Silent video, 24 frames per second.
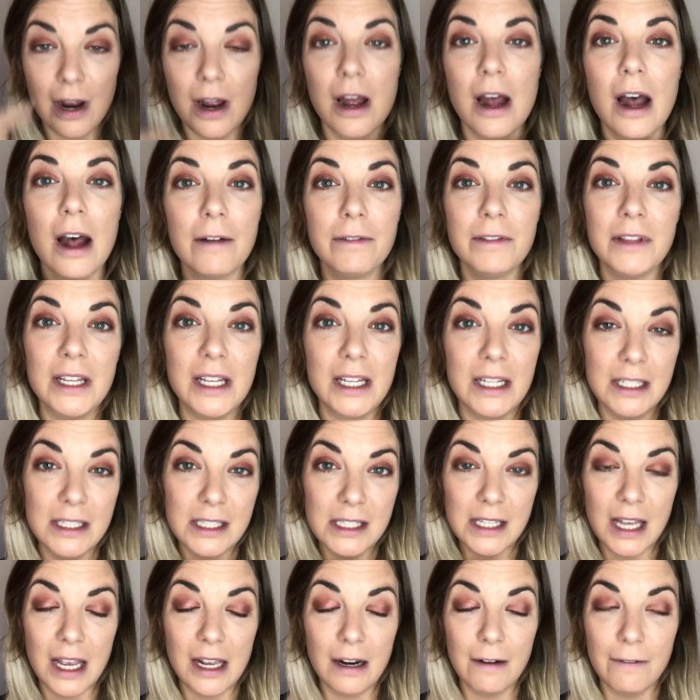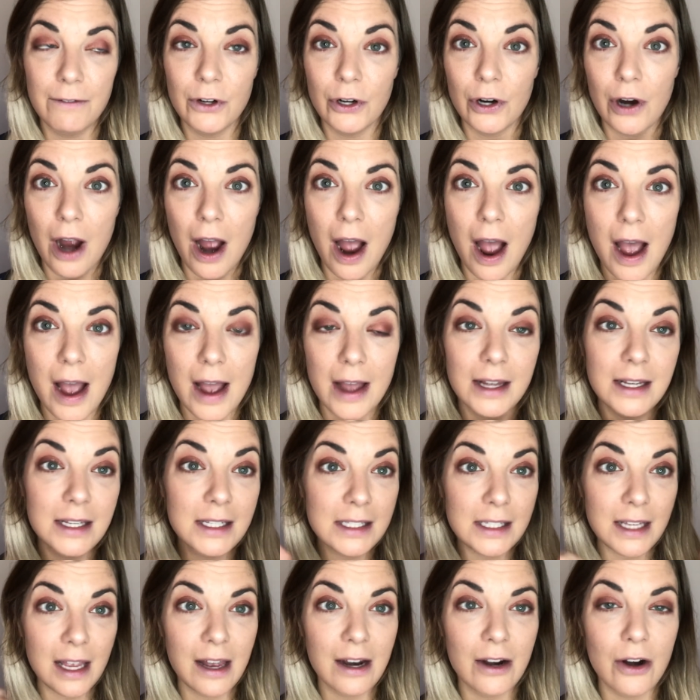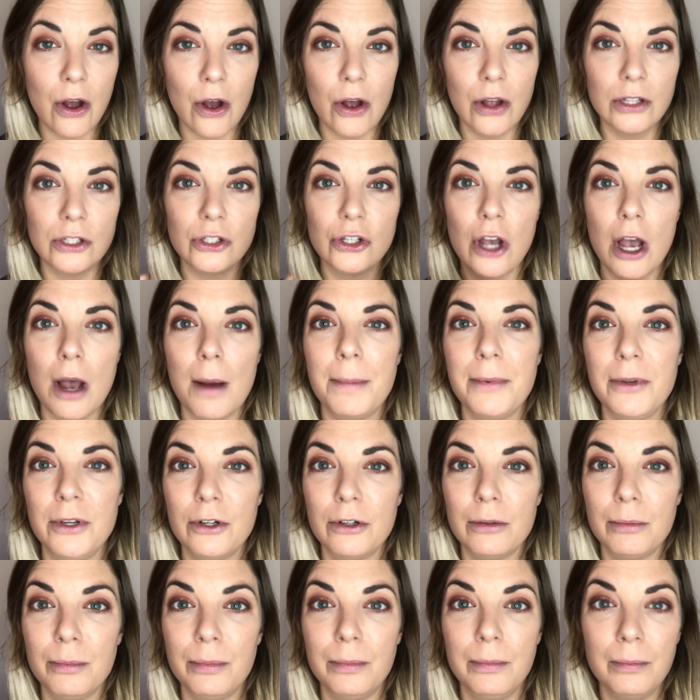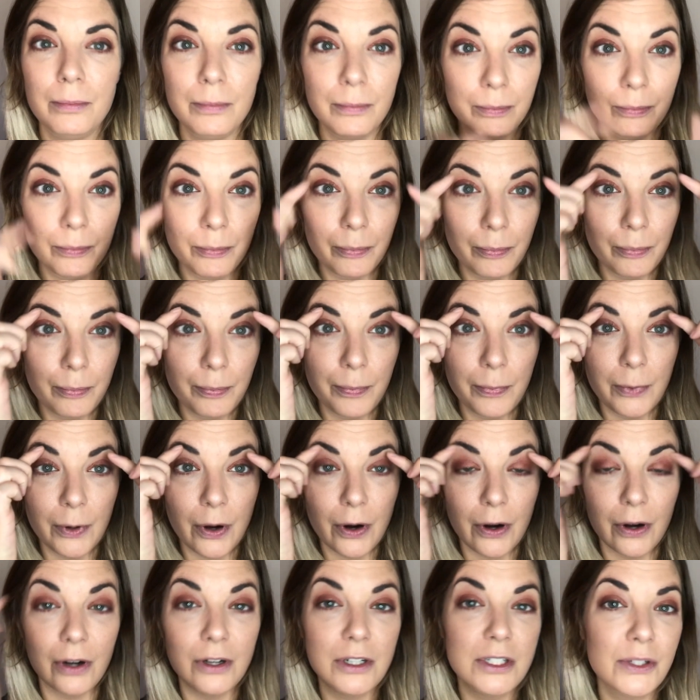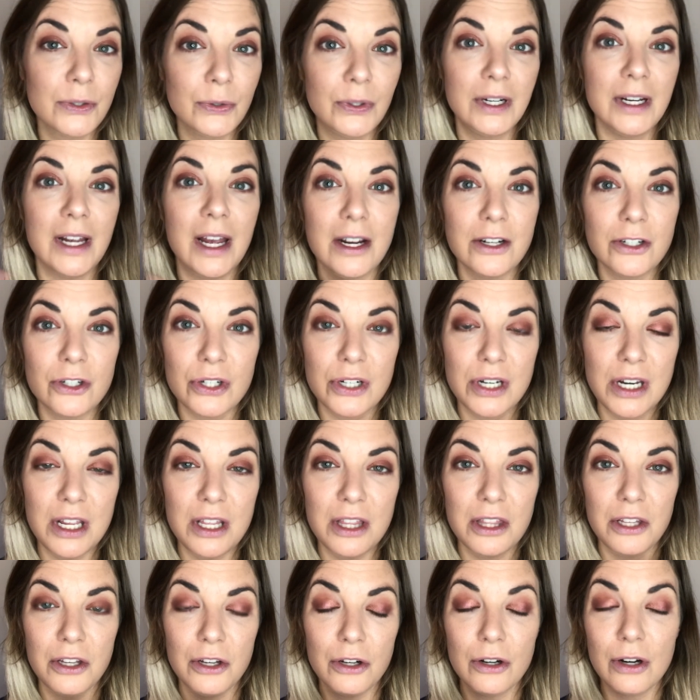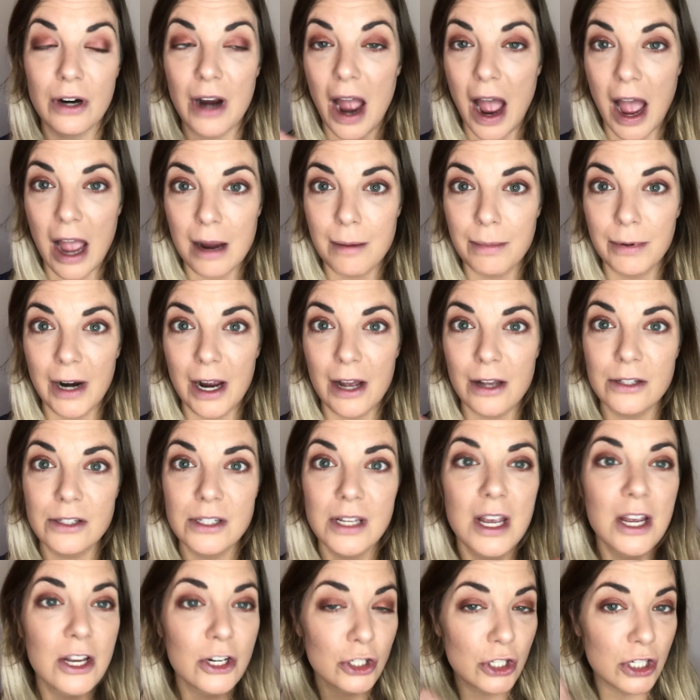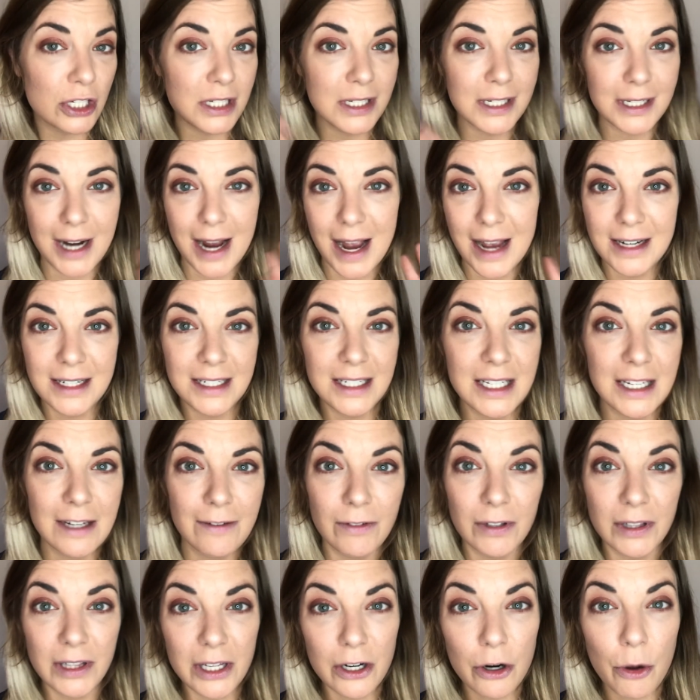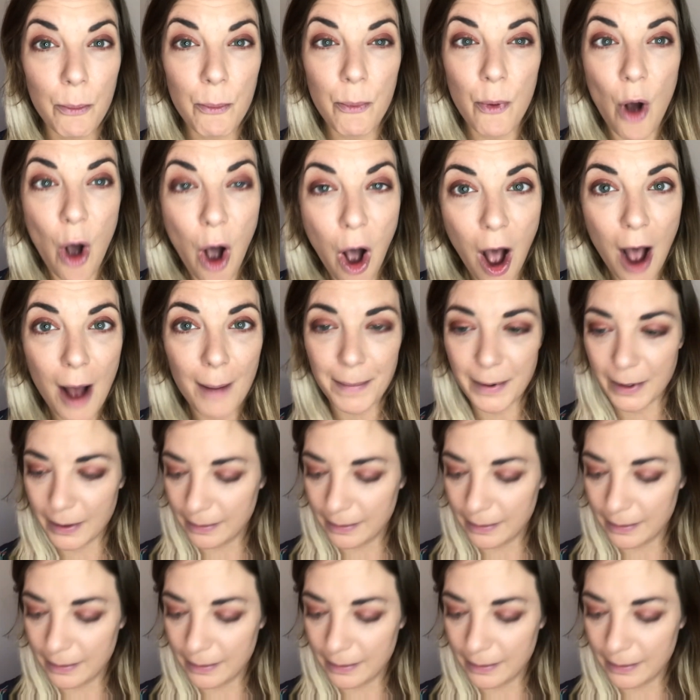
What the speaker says: of the inside of your eyes and on top of your, or sorry, underneath your eyebrows, just to kind of give a little pop.